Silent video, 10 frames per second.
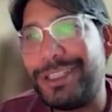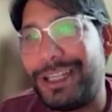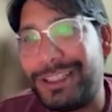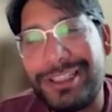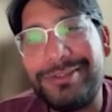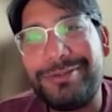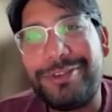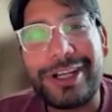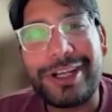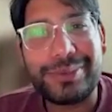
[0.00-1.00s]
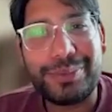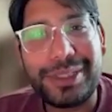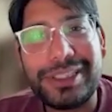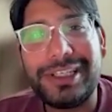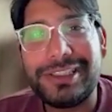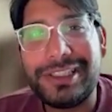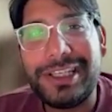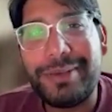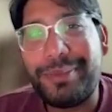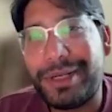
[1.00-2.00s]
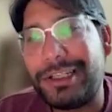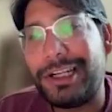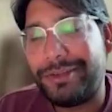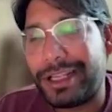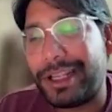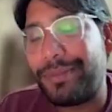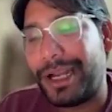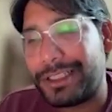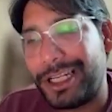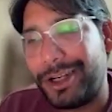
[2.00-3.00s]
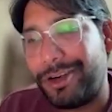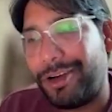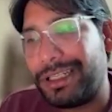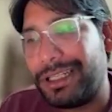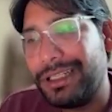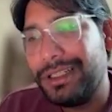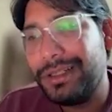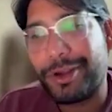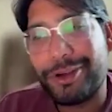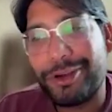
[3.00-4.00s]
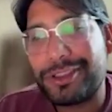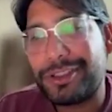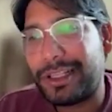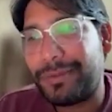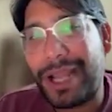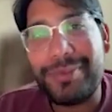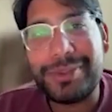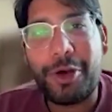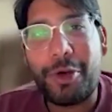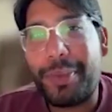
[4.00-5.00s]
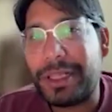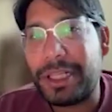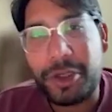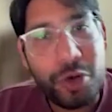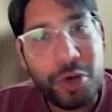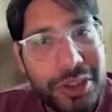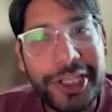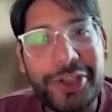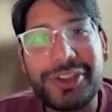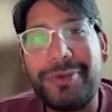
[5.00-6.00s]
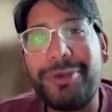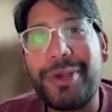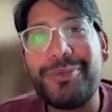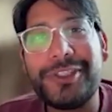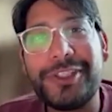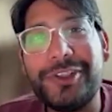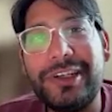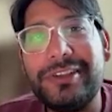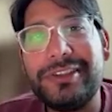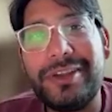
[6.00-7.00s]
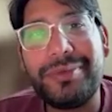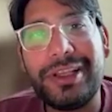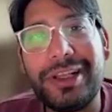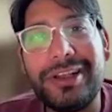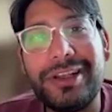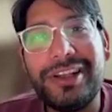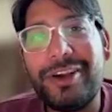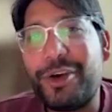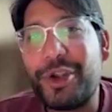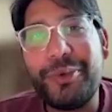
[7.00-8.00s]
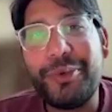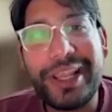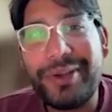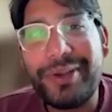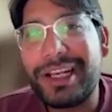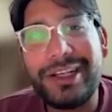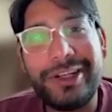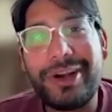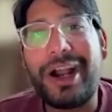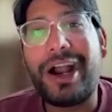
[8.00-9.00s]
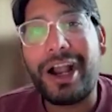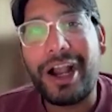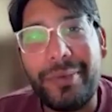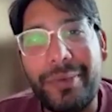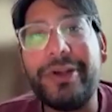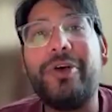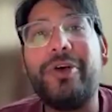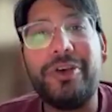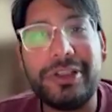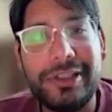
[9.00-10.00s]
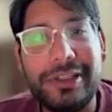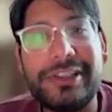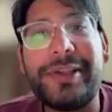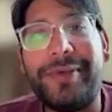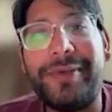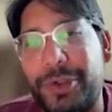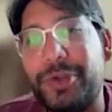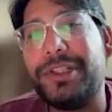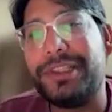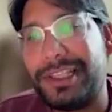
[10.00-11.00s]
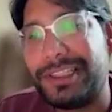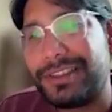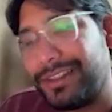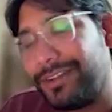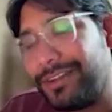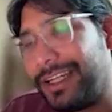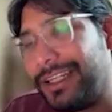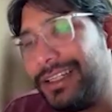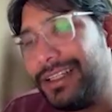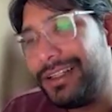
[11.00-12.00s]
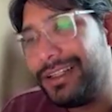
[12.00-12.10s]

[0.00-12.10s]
doesn't focus much energy here, but networking matters a lot because sometimes they open the doors for you. Sometimes you learn something, or you may even get your aha moment. Oh, this is the way to do the things, right?